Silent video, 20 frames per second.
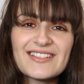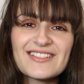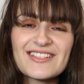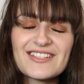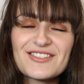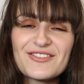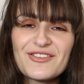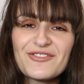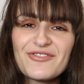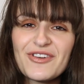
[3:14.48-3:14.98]
It's a
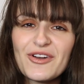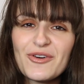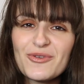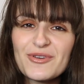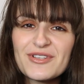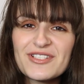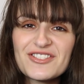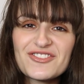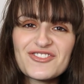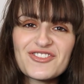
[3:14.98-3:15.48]
song that
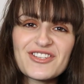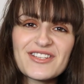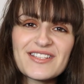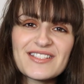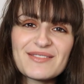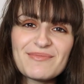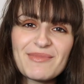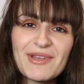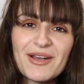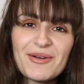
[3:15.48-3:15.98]
always
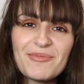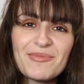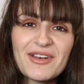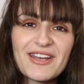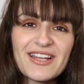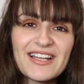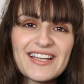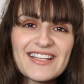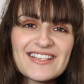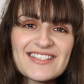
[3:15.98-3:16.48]
cheers me up when
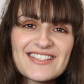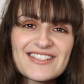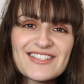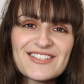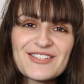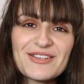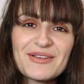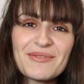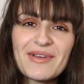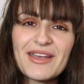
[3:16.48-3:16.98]
I listen
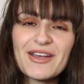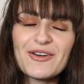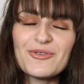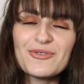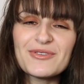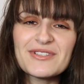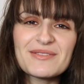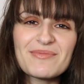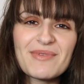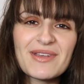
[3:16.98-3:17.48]
to it,
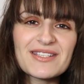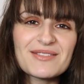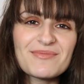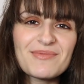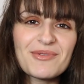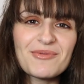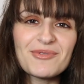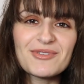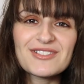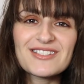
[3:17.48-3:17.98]
always makes
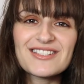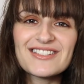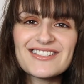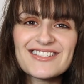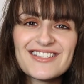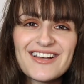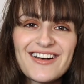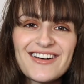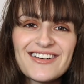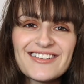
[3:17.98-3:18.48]
me want to
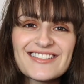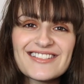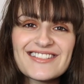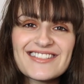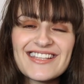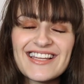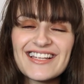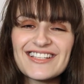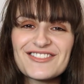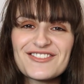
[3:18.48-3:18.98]

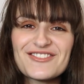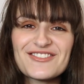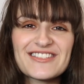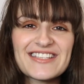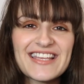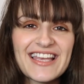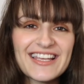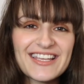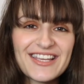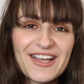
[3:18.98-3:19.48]
dance and just
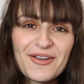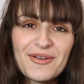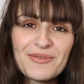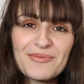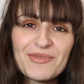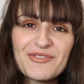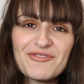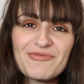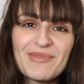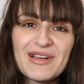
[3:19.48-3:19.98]
get
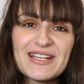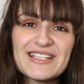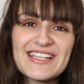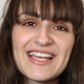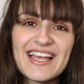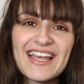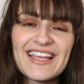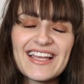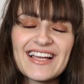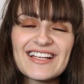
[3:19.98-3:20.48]
going with my
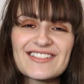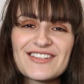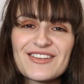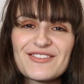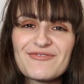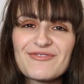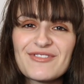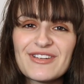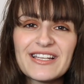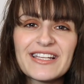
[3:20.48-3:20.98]
day, and
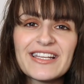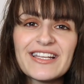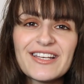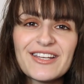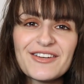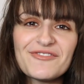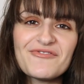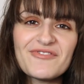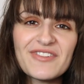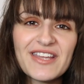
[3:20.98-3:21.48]
I really
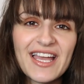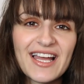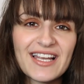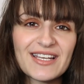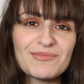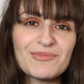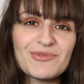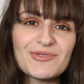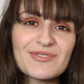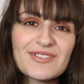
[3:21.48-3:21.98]
love the
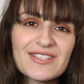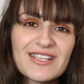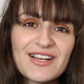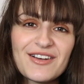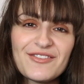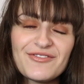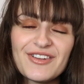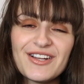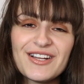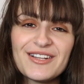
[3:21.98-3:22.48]
Animals
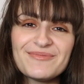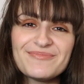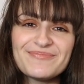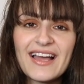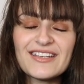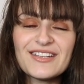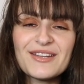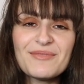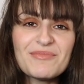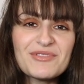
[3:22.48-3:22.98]
cover.
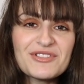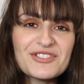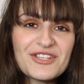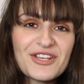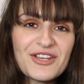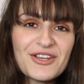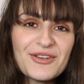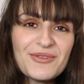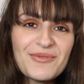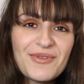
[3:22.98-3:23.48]
At number
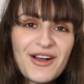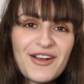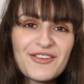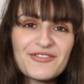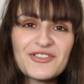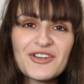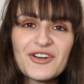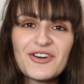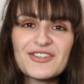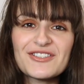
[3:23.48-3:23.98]
2,
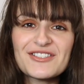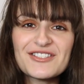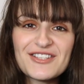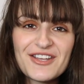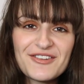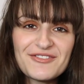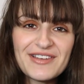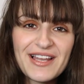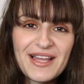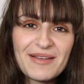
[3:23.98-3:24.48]
I've got
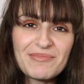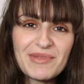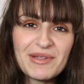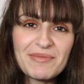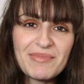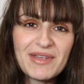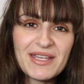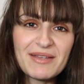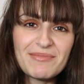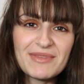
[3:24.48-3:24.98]
Don't Let Me
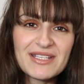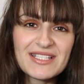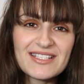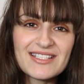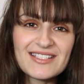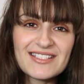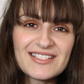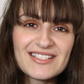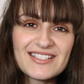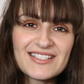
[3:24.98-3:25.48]
Be
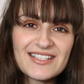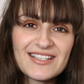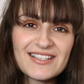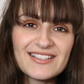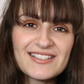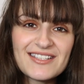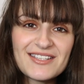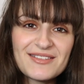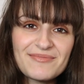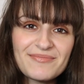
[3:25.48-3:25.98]

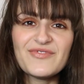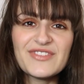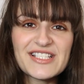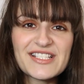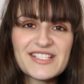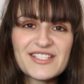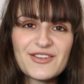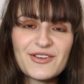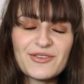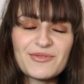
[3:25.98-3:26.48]
Misunderstood.
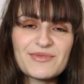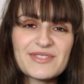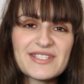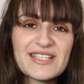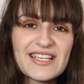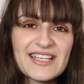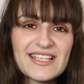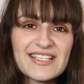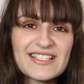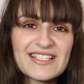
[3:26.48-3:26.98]
This song was
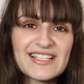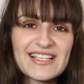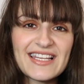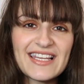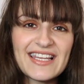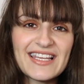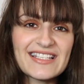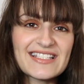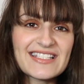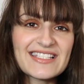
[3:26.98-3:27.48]

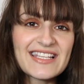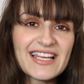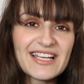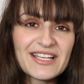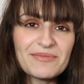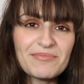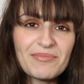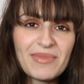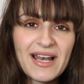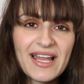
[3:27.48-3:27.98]
easily in
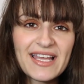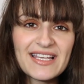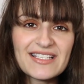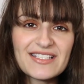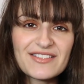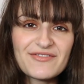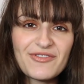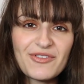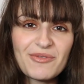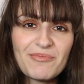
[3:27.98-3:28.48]
second
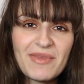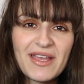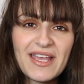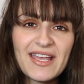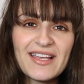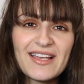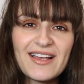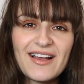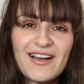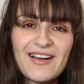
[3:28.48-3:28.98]
place for
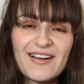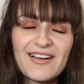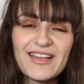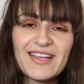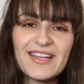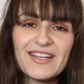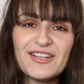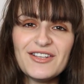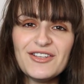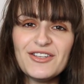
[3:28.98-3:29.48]
me.
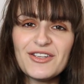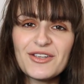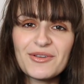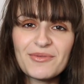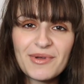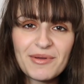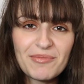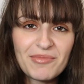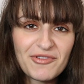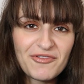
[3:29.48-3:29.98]
I knew
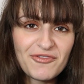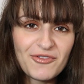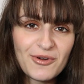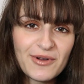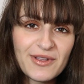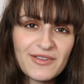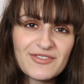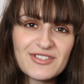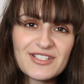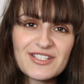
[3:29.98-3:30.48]
it before
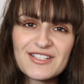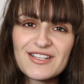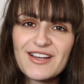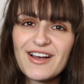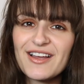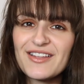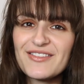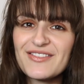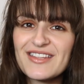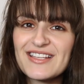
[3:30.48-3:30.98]
even
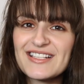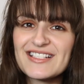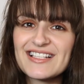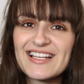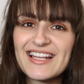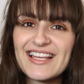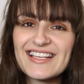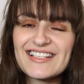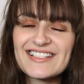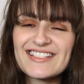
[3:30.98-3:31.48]
starting this
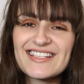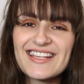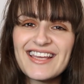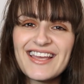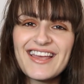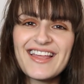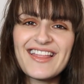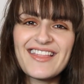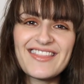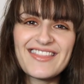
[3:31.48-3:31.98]
list
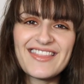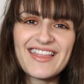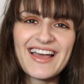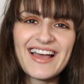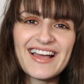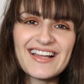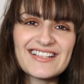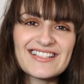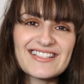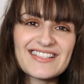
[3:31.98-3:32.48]

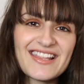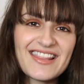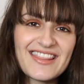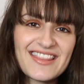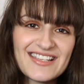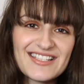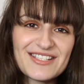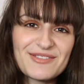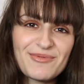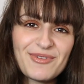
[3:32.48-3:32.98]
that
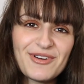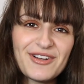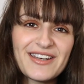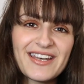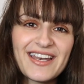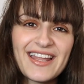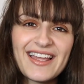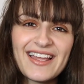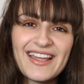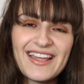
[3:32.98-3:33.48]
this
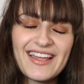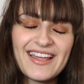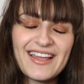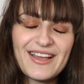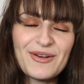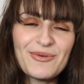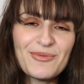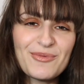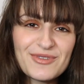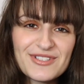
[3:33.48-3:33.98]
one
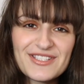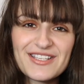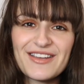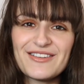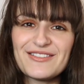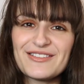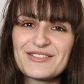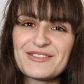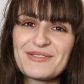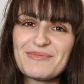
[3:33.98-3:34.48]
was
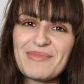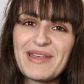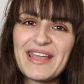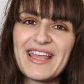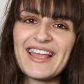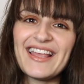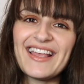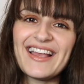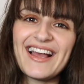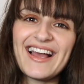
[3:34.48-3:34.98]
going to
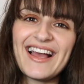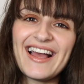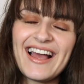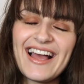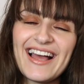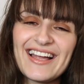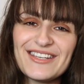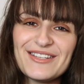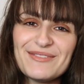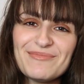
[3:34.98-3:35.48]
be
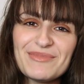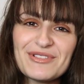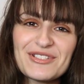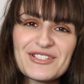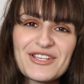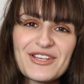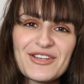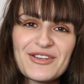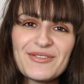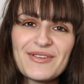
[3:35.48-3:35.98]
at number
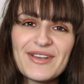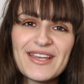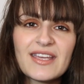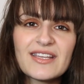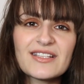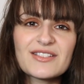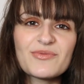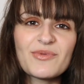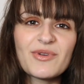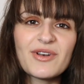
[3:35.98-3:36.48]
2.
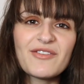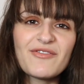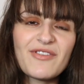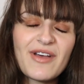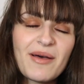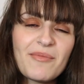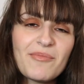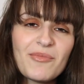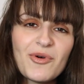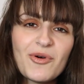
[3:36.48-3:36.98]
It's one of
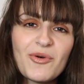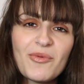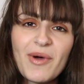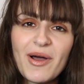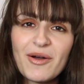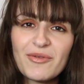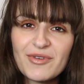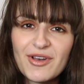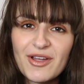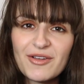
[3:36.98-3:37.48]
their more
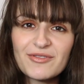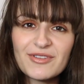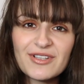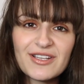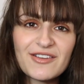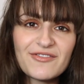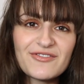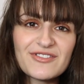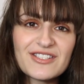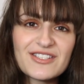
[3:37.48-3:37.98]
well-known
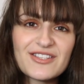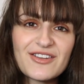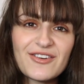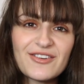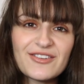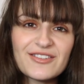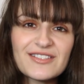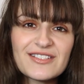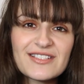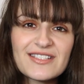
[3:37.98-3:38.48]
cover
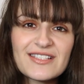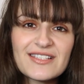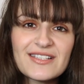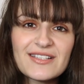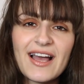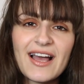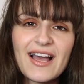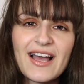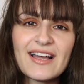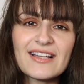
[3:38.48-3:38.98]
songs,
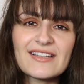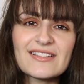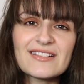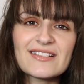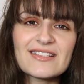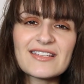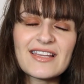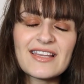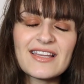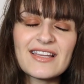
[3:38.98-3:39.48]

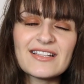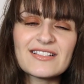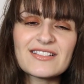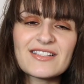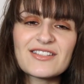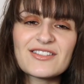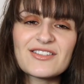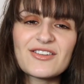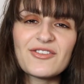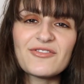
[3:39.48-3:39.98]
and it's
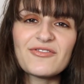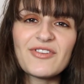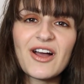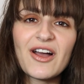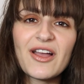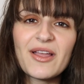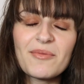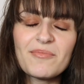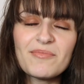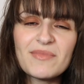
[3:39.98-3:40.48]
a song that
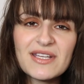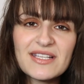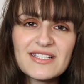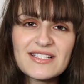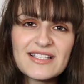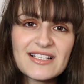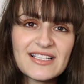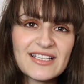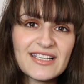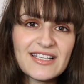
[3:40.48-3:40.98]
I
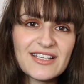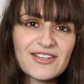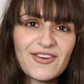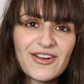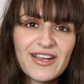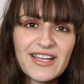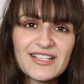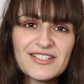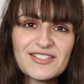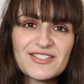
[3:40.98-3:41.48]
immediately
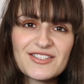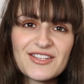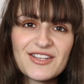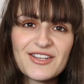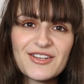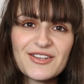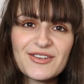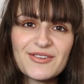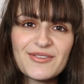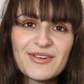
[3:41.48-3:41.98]
got
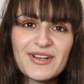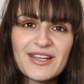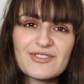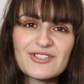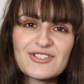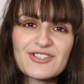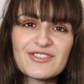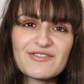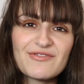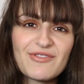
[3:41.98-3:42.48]
into.
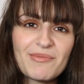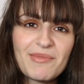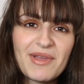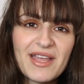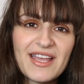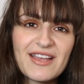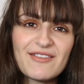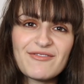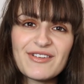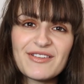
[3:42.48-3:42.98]
Just from
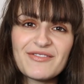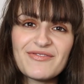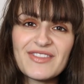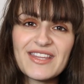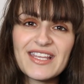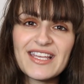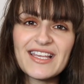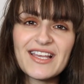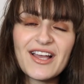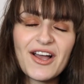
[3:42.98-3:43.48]
hearing
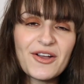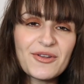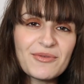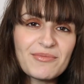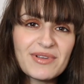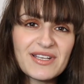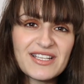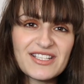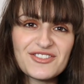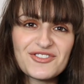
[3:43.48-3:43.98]
the
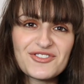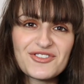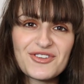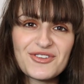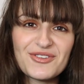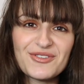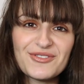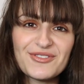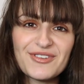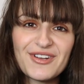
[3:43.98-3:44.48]
opening
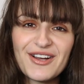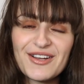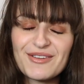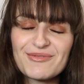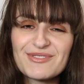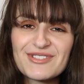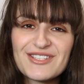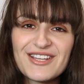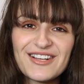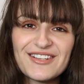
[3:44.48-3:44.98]
tune, I
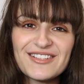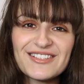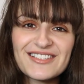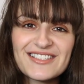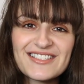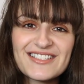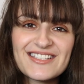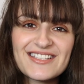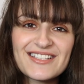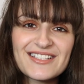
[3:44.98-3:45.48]
was
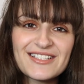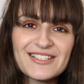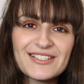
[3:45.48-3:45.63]
hooked,